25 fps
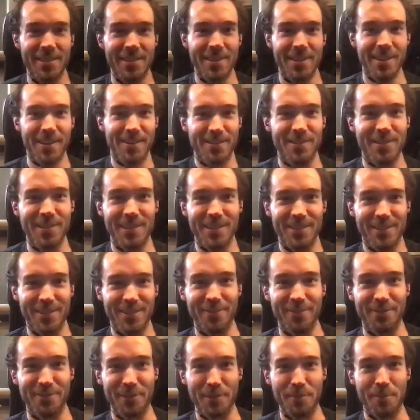eating
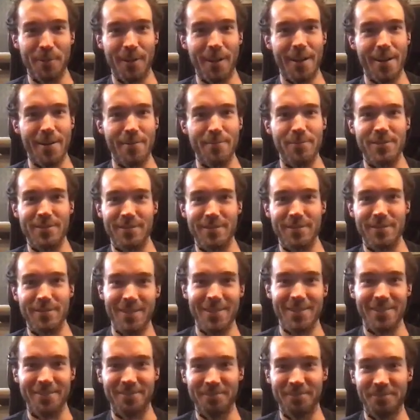season for Pabst.
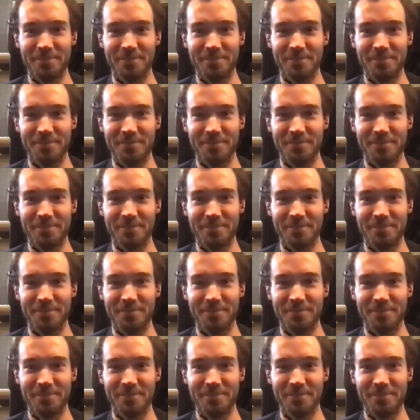Yeah.